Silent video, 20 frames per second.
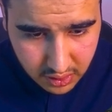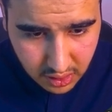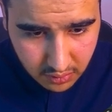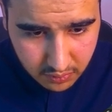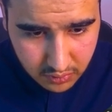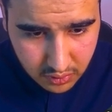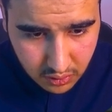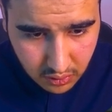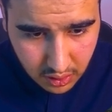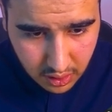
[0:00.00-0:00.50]

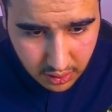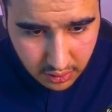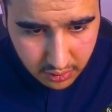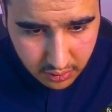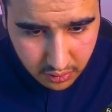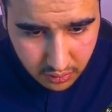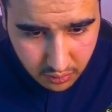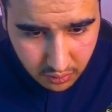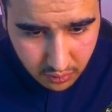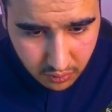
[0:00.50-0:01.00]
come to
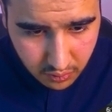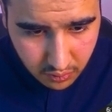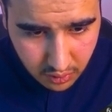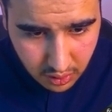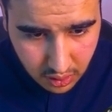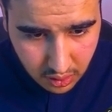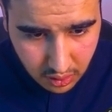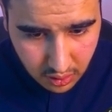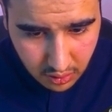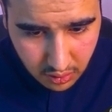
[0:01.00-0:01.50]
R2.
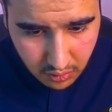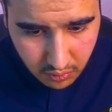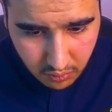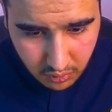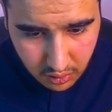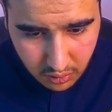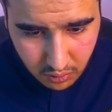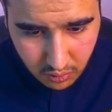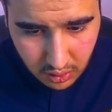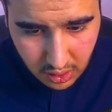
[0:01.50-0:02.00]

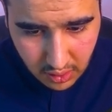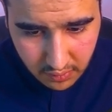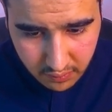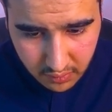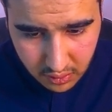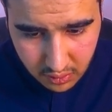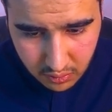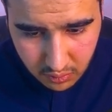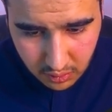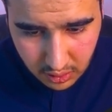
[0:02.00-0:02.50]
We don't have
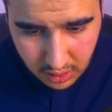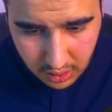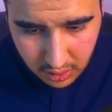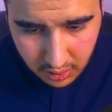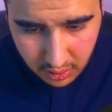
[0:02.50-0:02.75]
R2 in